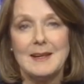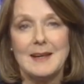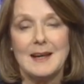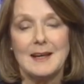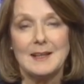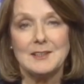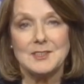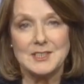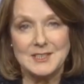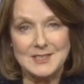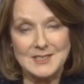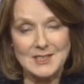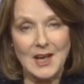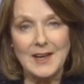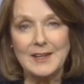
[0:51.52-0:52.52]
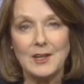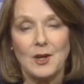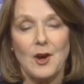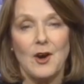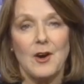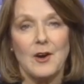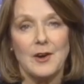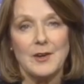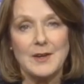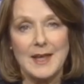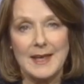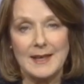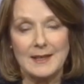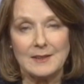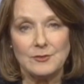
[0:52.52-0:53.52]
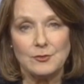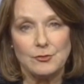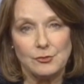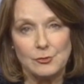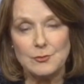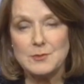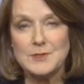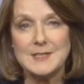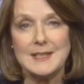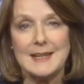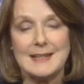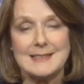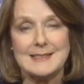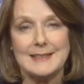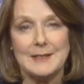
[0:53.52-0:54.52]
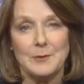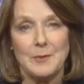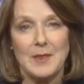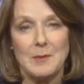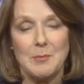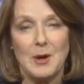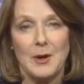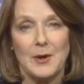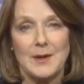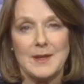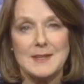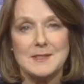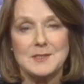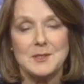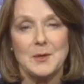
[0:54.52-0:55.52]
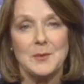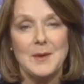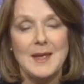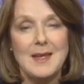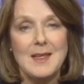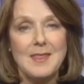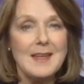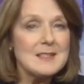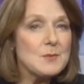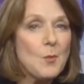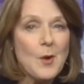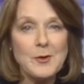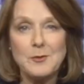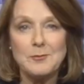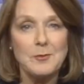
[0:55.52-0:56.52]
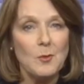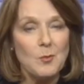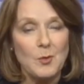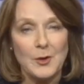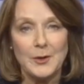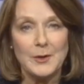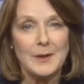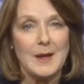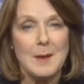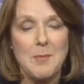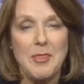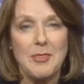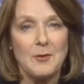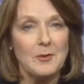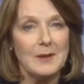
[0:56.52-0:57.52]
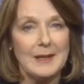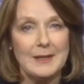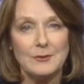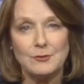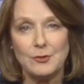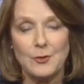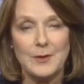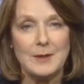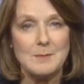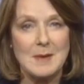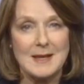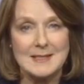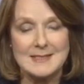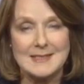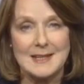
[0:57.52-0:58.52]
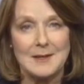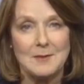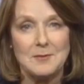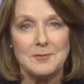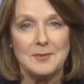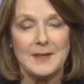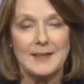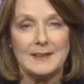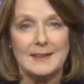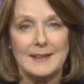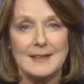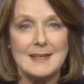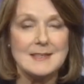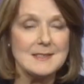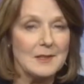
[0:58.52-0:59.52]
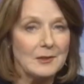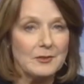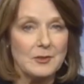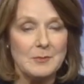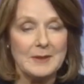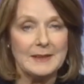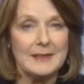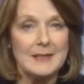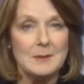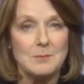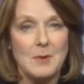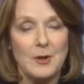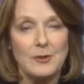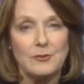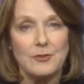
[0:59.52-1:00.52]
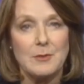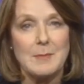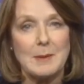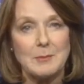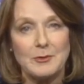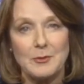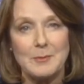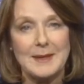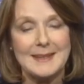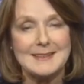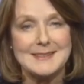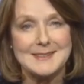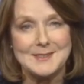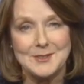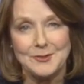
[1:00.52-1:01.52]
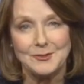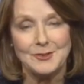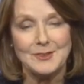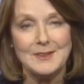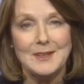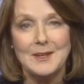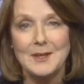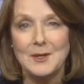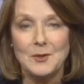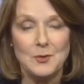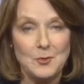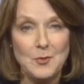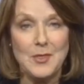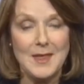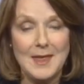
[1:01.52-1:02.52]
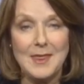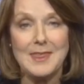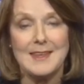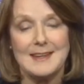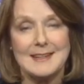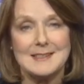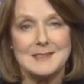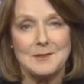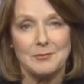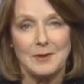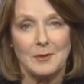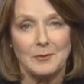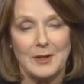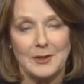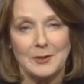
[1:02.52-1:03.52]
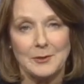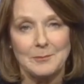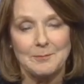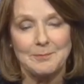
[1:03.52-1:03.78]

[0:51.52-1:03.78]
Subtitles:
to sign a card and choose the next leader of the party. So that's wonderful work. I'm thoroughly enjoying myself, and I guess ultimately in March the members will make a decision who they think is the front runner.